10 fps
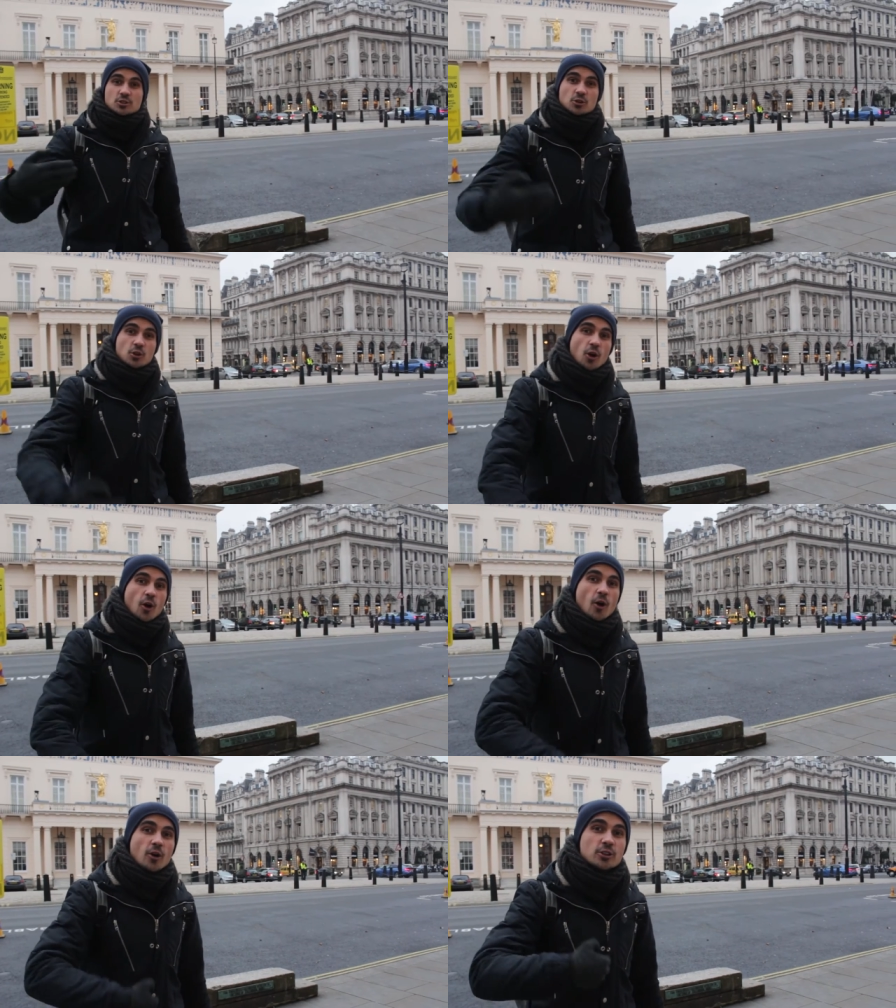to
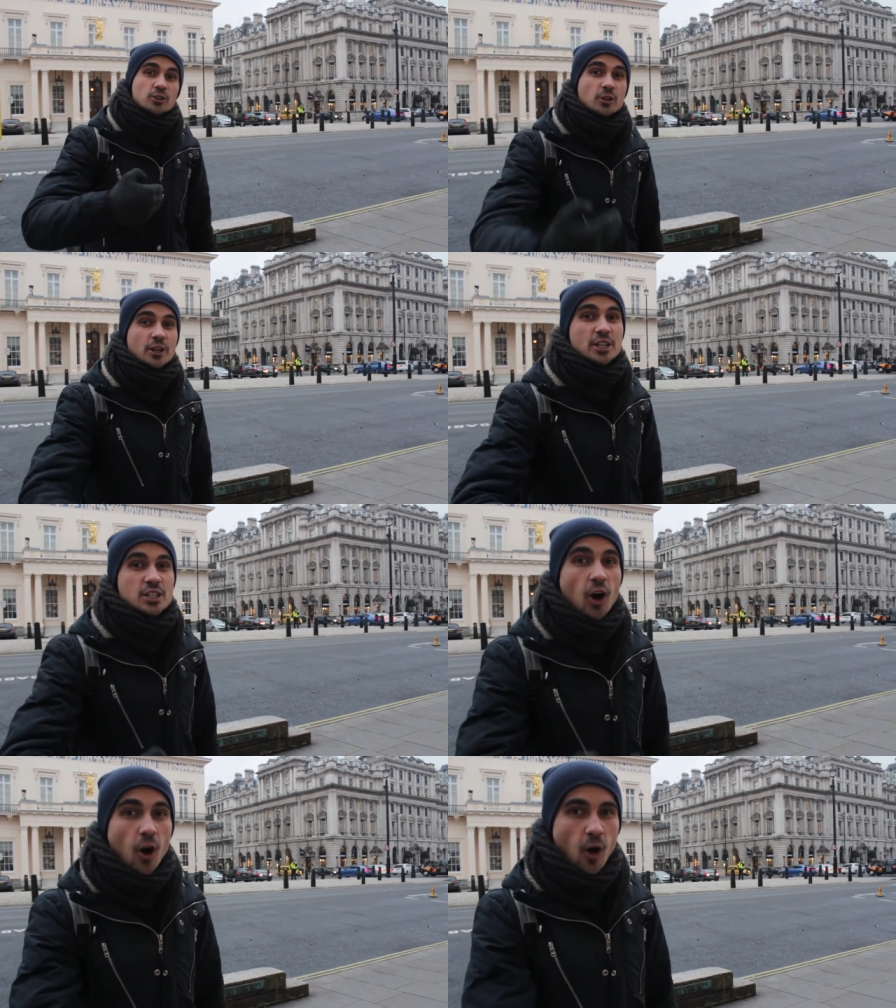go to his
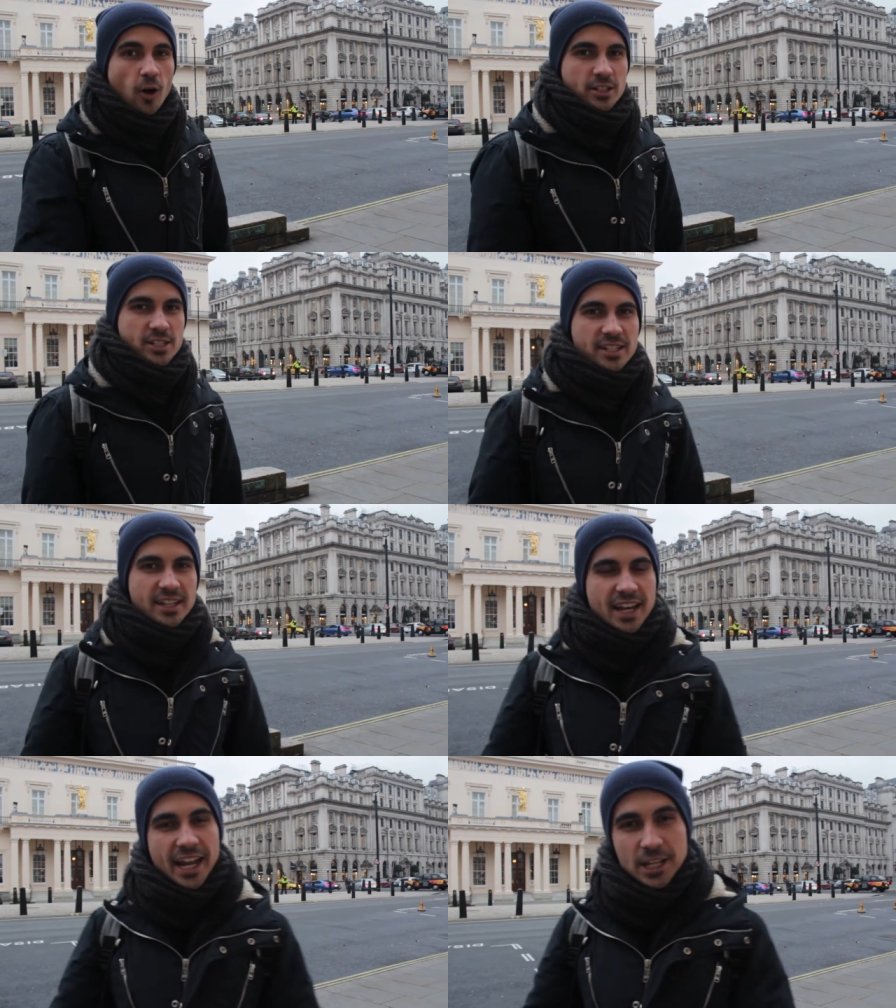horse
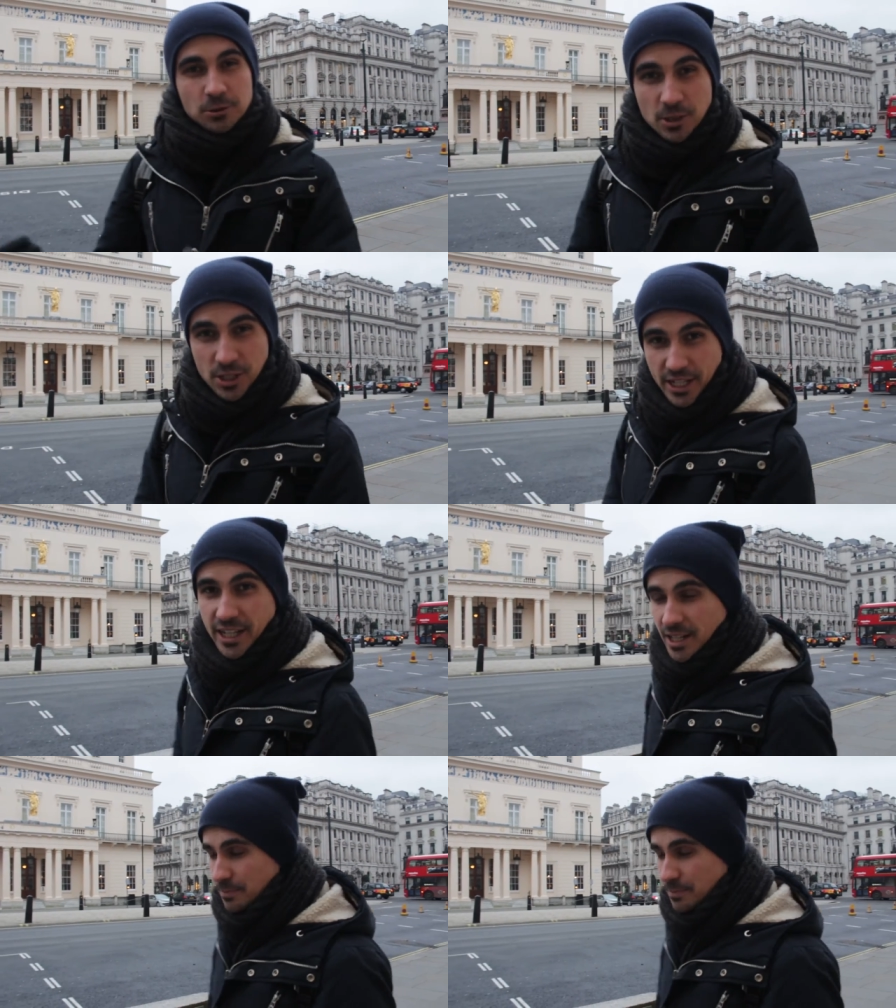and it was here